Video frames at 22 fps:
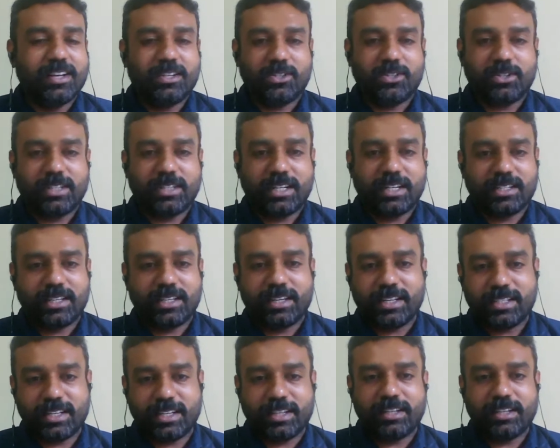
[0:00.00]
So that's the
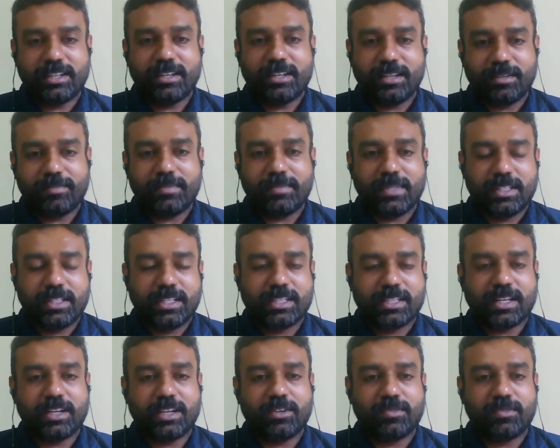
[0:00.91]
reason that
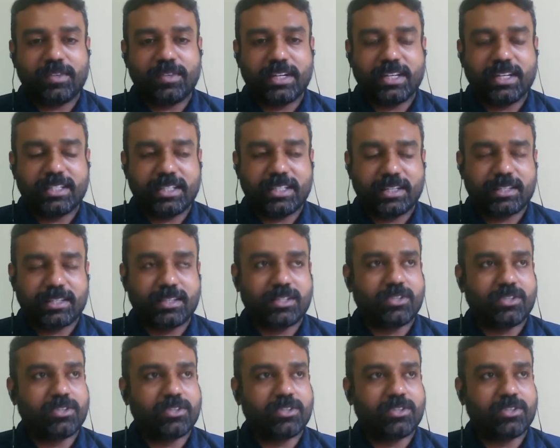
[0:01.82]
this kind of fundings exist.